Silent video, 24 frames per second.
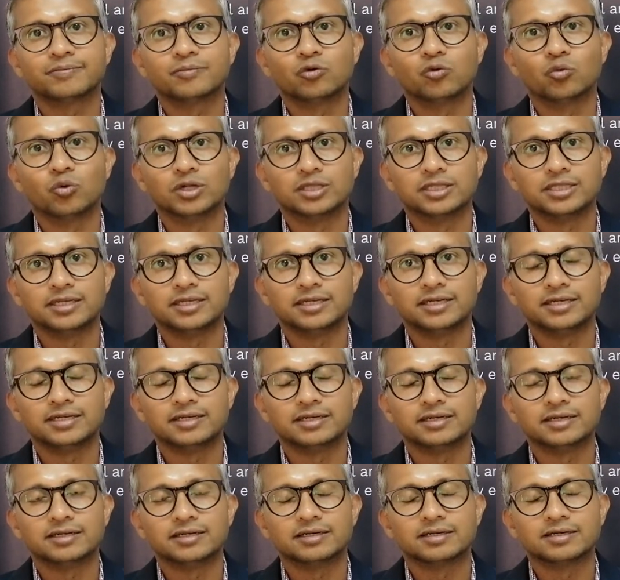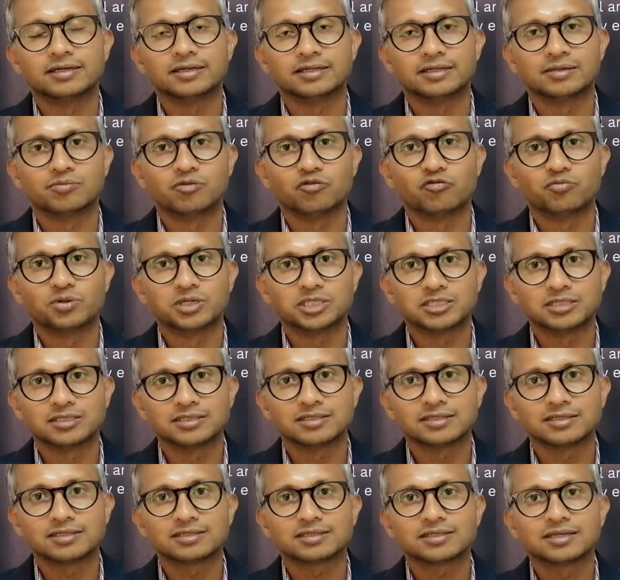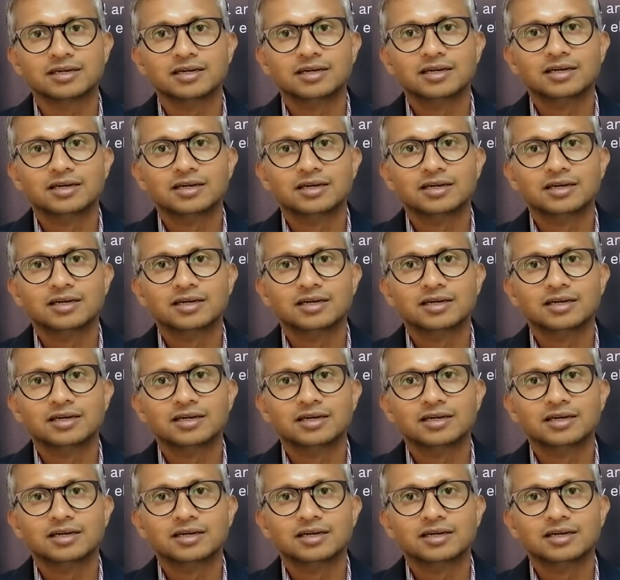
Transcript: what the rhythm of business is.